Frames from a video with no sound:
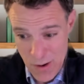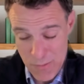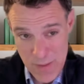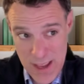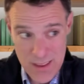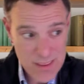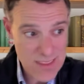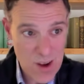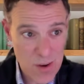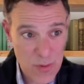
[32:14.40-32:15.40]

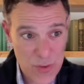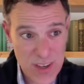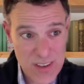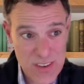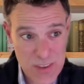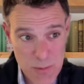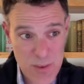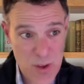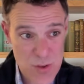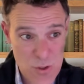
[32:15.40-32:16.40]
all of a sudden some of
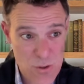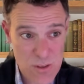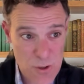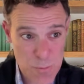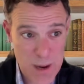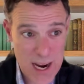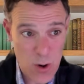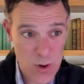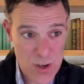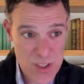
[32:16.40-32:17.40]
those
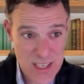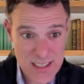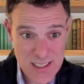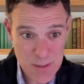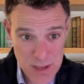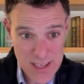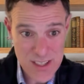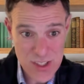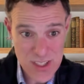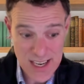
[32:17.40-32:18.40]
powers get
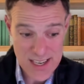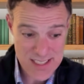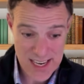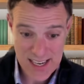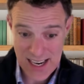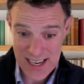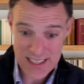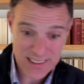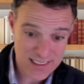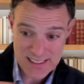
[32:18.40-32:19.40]
diminished as AI
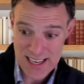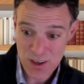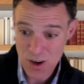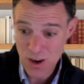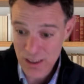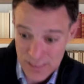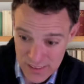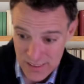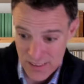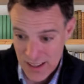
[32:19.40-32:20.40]
can take on
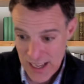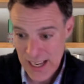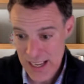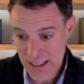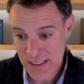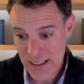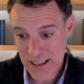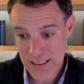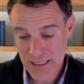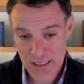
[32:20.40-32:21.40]
and
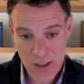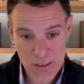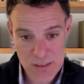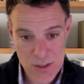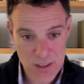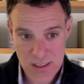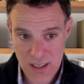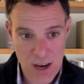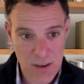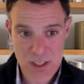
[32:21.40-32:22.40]

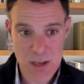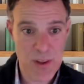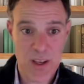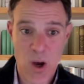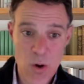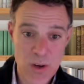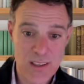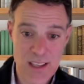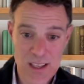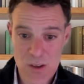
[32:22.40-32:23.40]
cover some of the coding
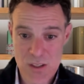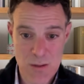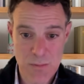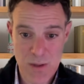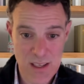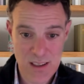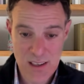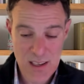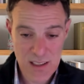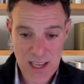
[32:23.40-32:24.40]
that used to be
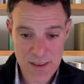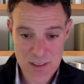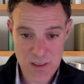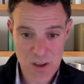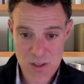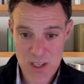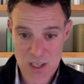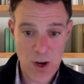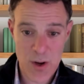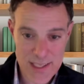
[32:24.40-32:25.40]
left to those
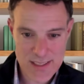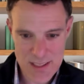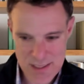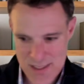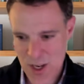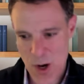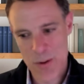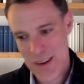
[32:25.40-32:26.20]
heroics. And so,